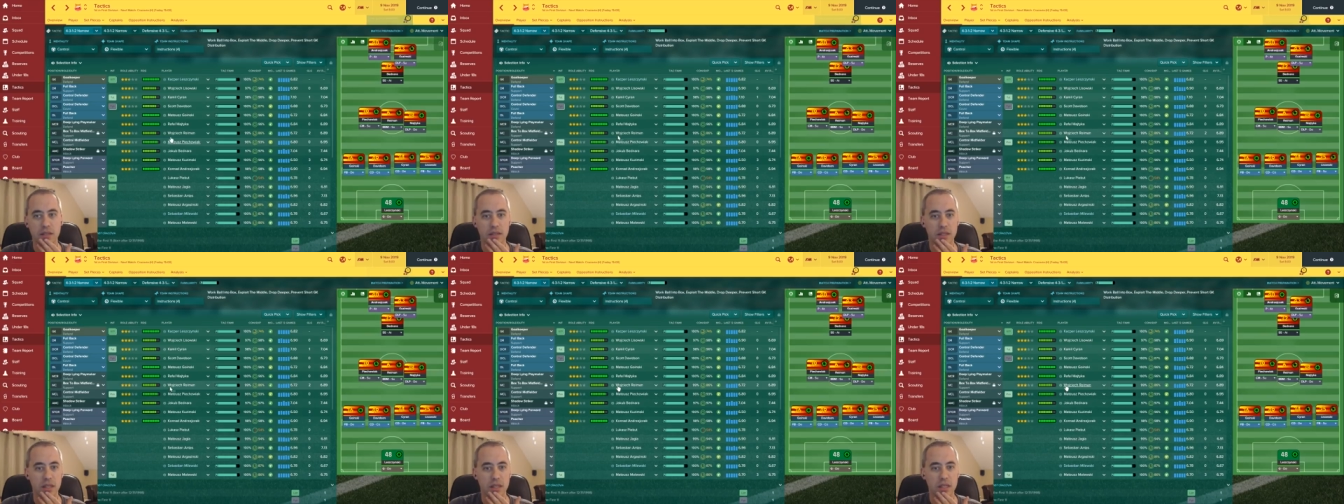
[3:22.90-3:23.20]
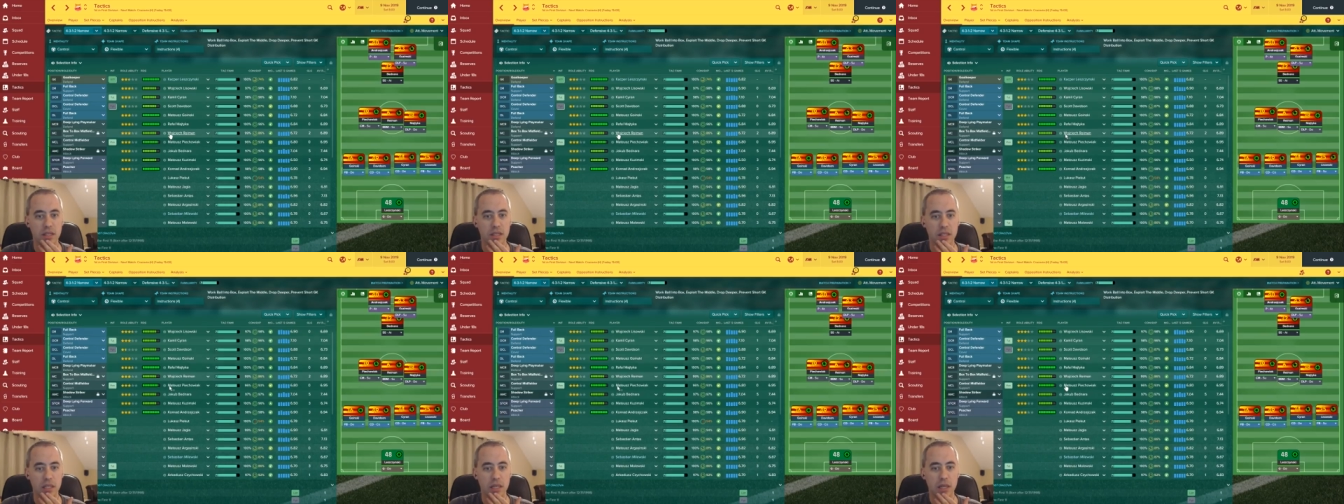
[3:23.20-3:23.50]

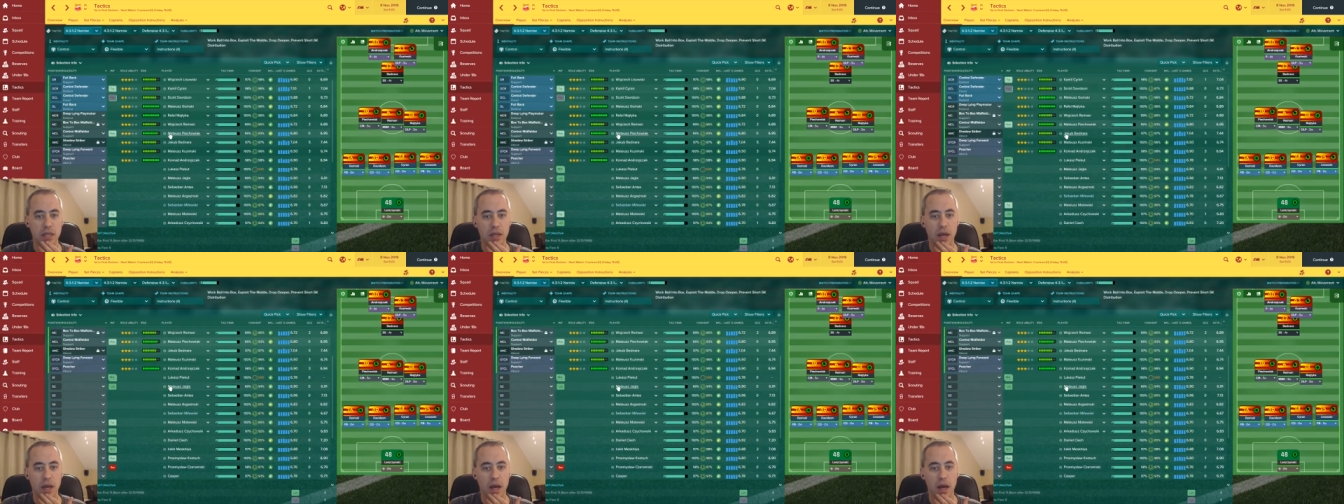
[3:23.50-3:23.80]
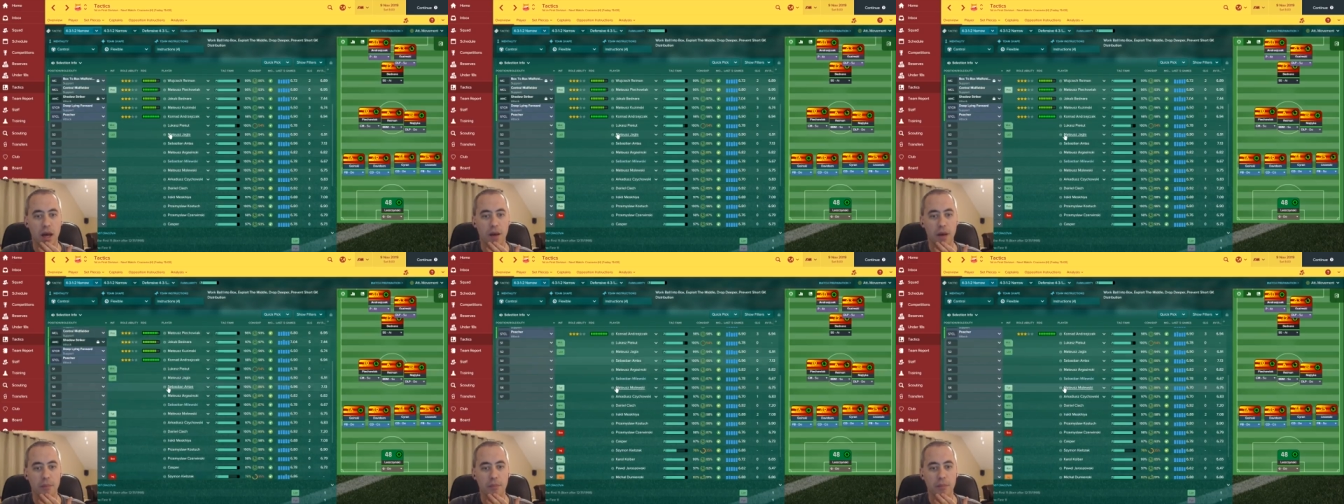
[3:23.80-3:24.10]
decent.
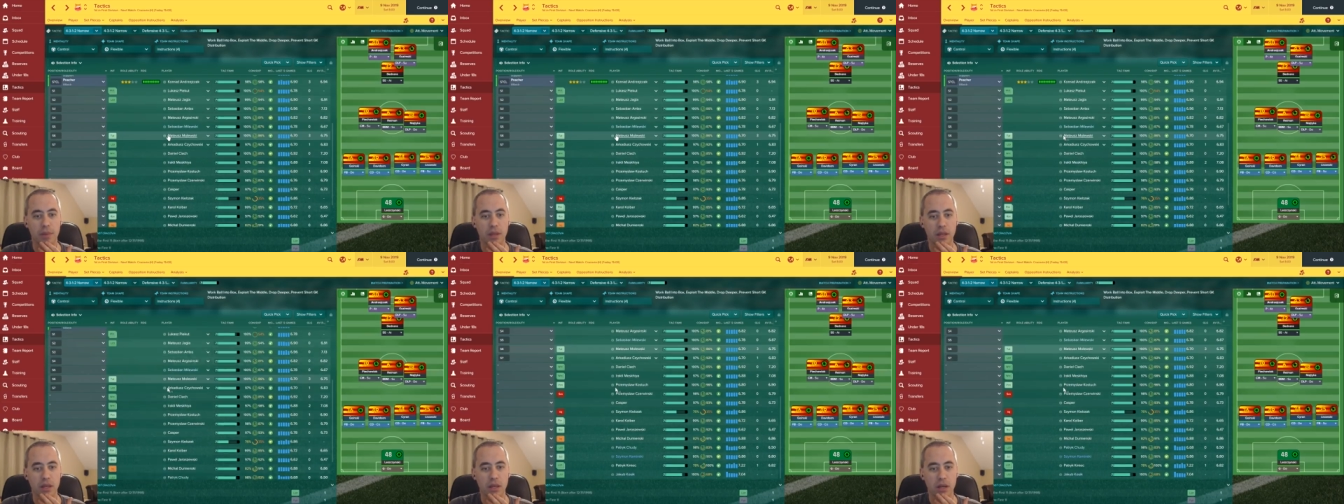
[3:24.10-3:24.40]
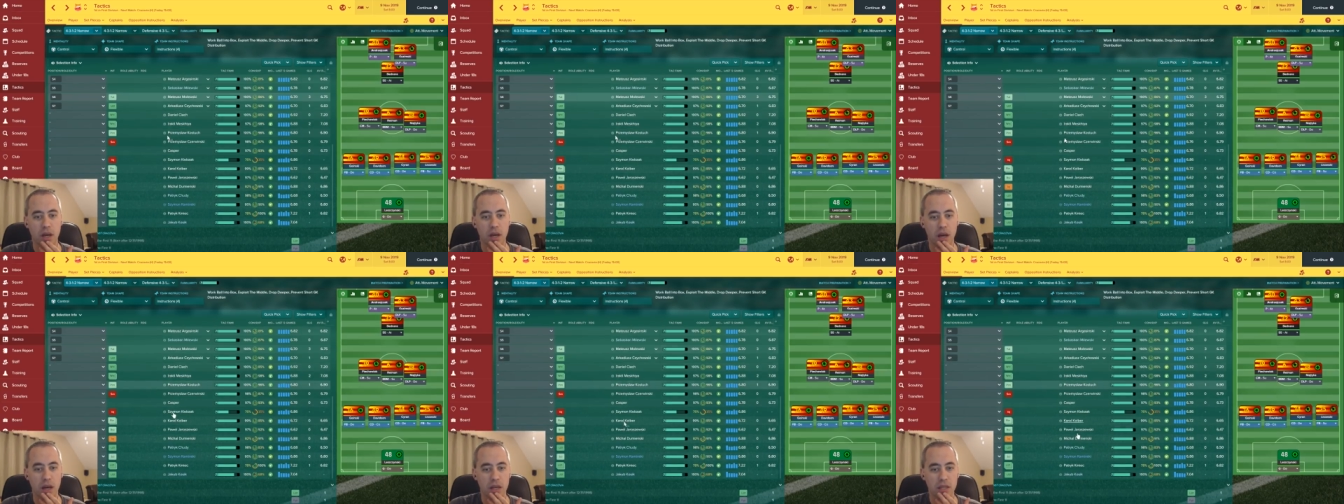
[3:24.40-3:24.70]
Um,
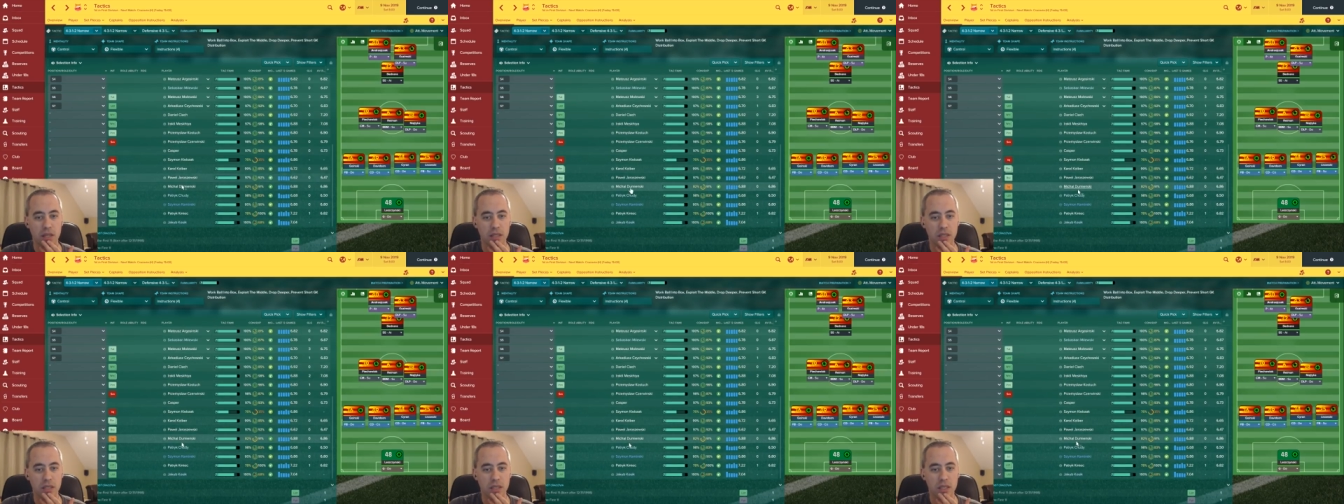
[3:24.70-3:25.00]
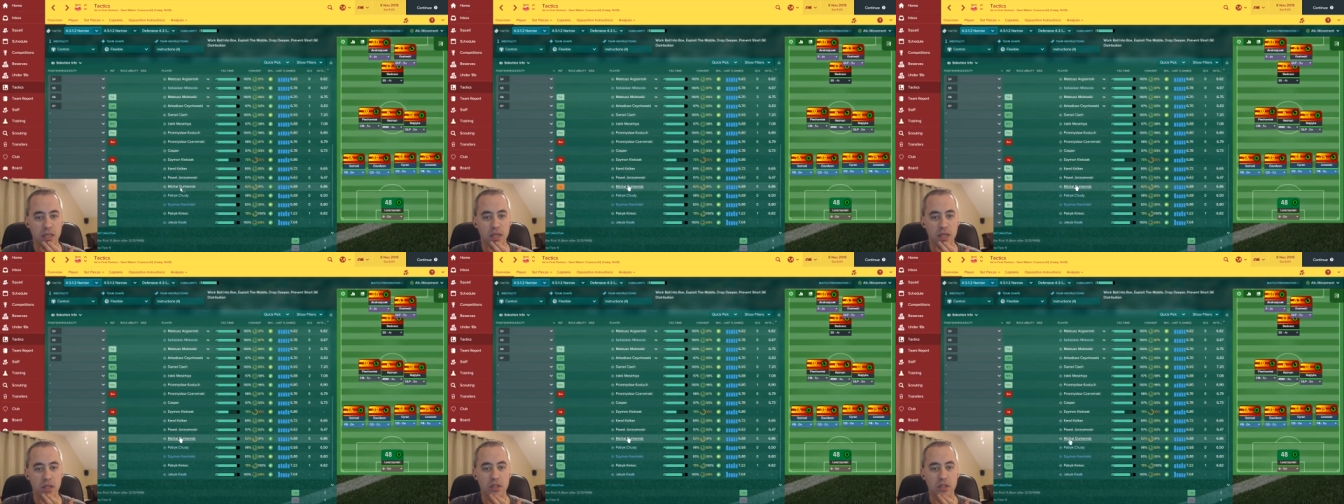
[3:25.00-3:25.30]

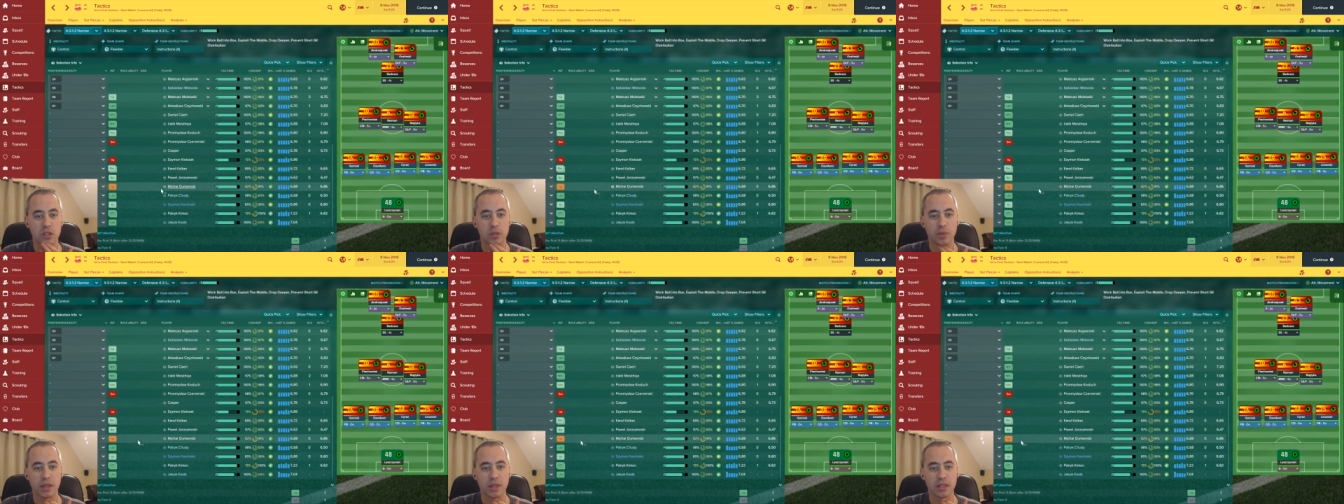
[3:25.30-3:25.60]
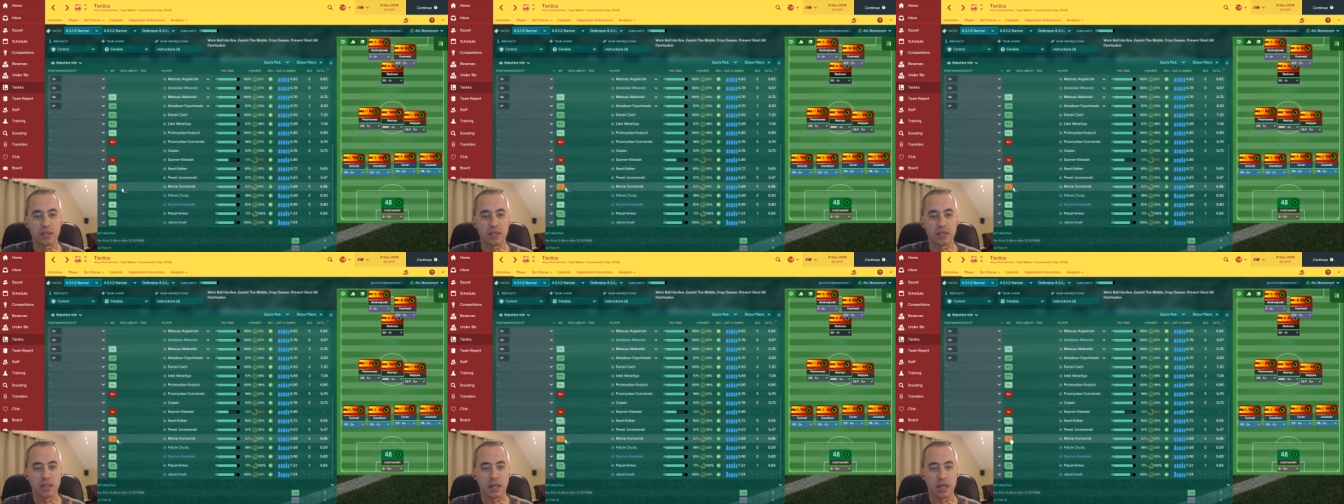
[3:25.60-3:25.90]
because
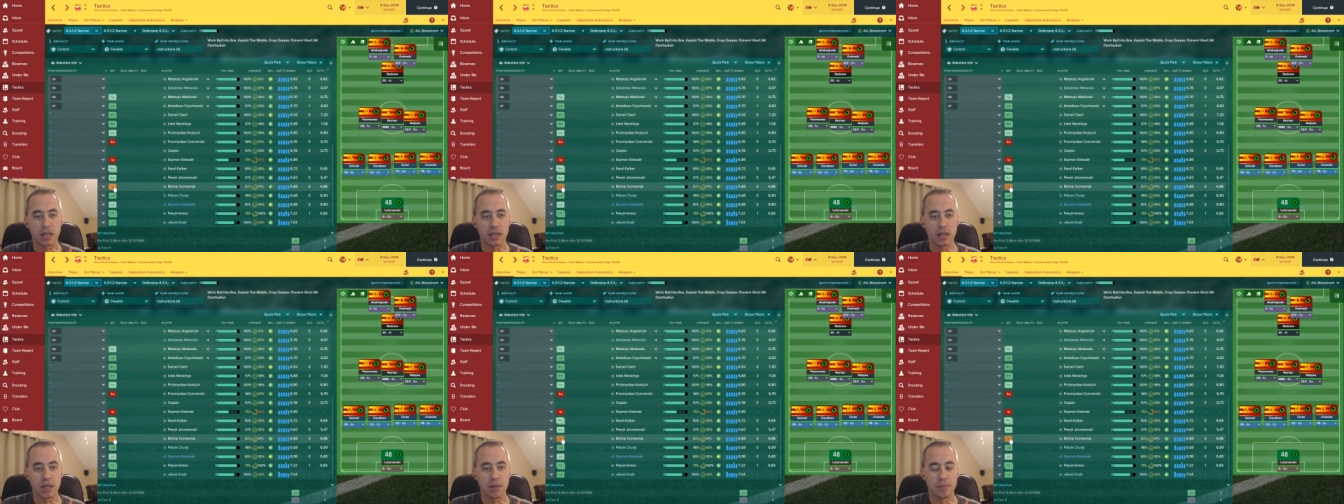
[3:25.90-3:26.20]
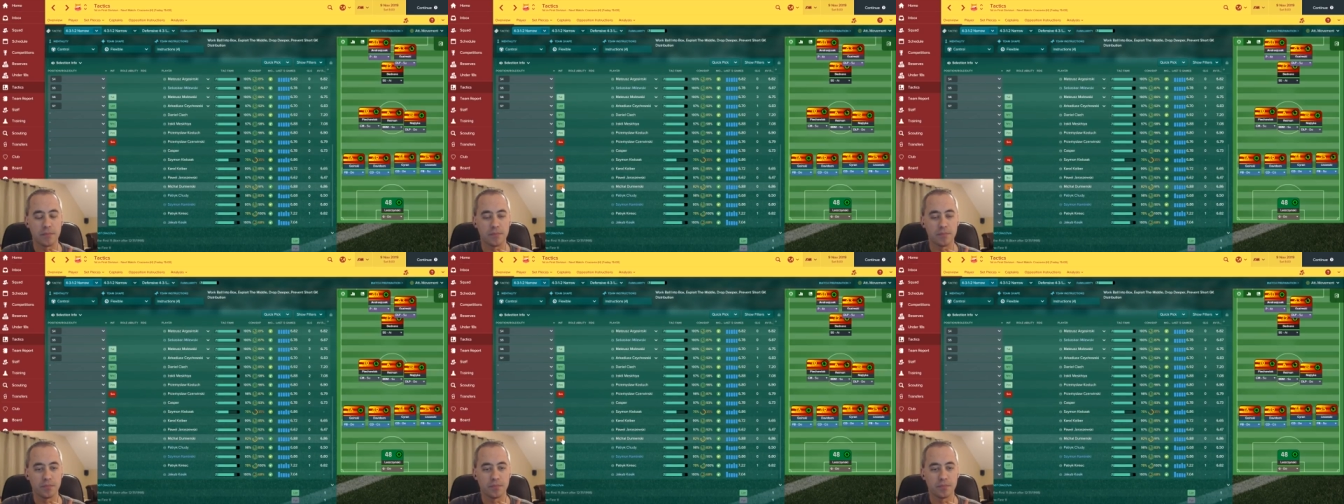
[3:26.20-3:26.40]
Domiensky,